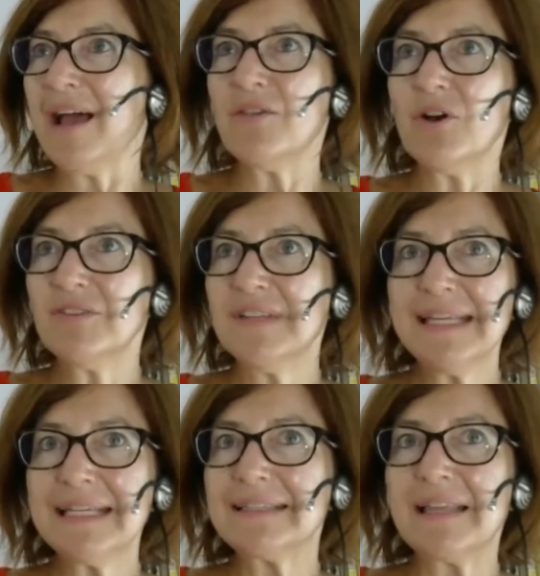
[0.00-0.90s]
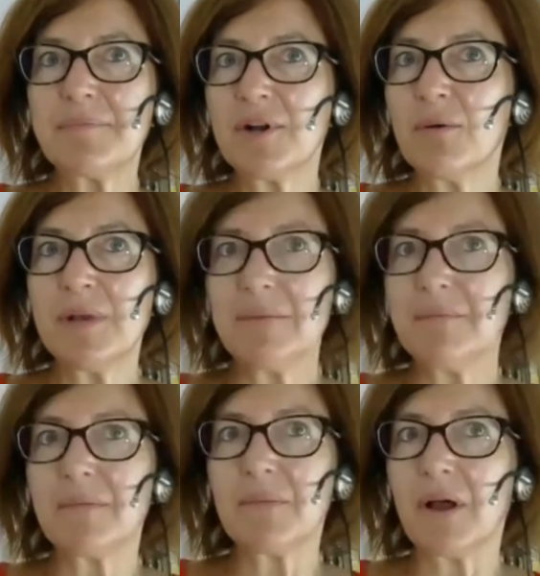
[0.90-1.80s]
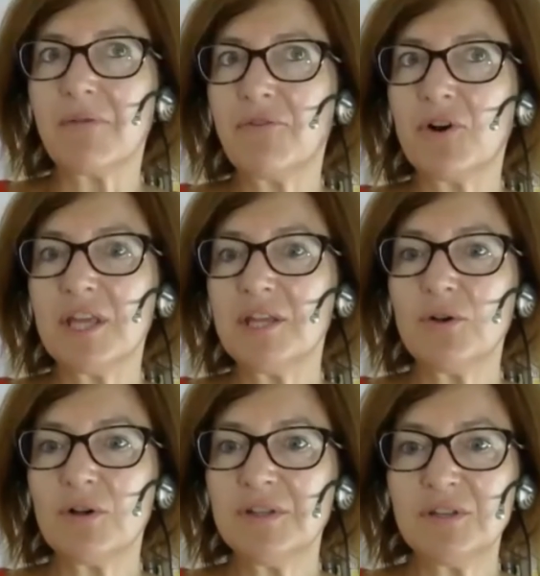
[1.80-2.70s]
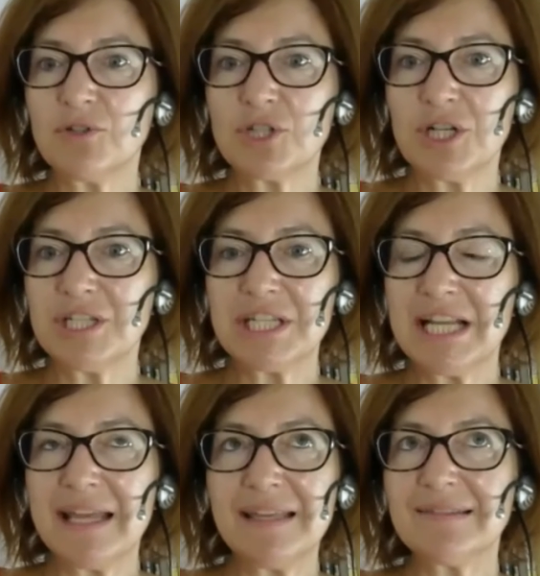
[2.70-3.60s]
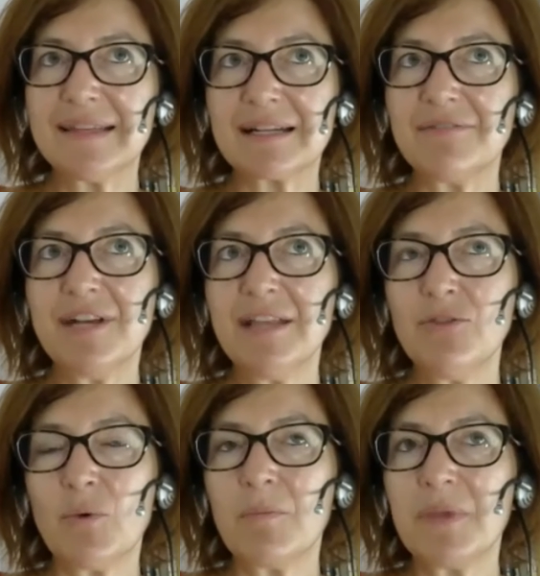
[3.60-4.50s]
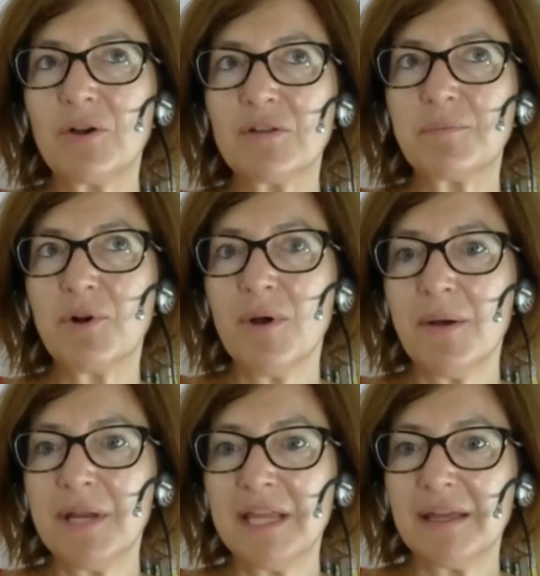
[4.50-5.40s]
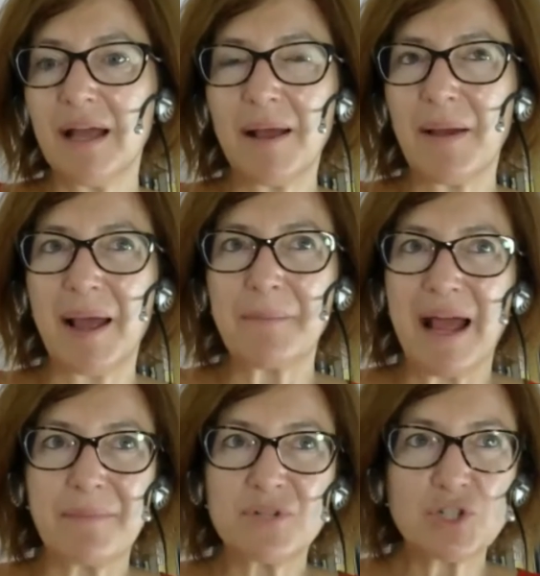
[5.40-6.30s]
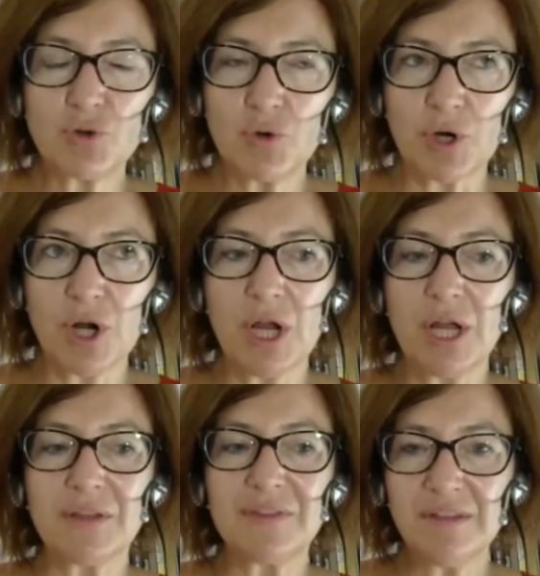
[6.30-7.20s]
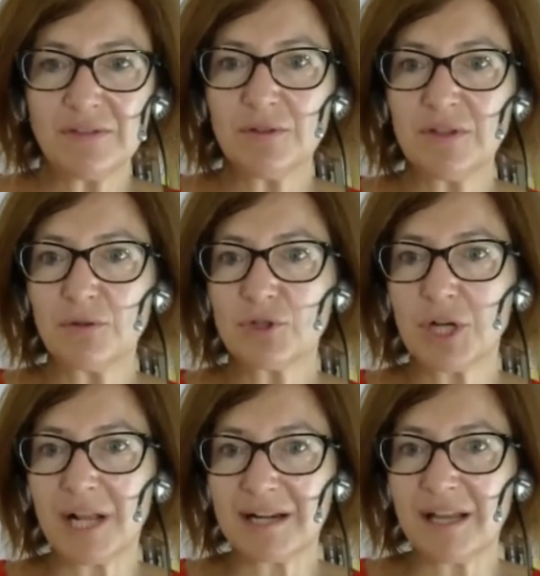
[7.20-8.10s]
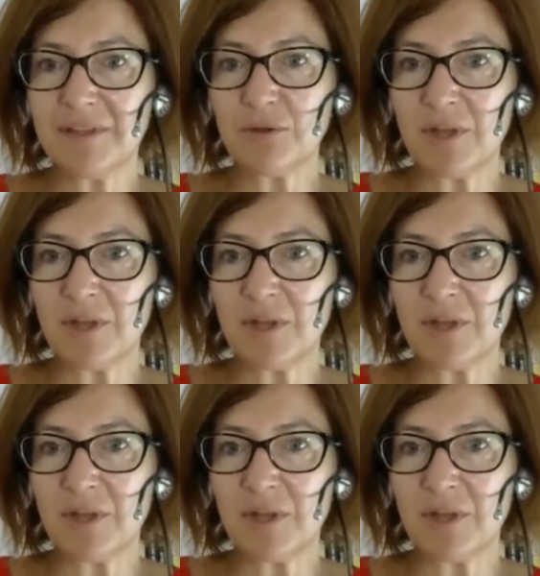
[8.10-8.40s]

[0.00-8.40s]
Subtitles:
I don't think the problem for the new constitution in Chile is the referendum, because probably, I'm sure, this constitution arriving